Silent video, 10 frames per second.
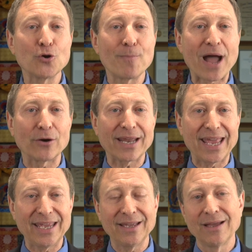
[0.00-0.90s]
to you about
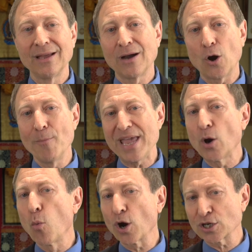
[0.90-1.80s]
a
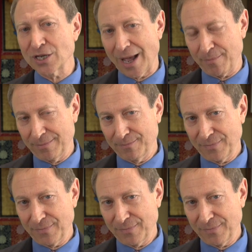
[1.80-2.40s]
Omega workshop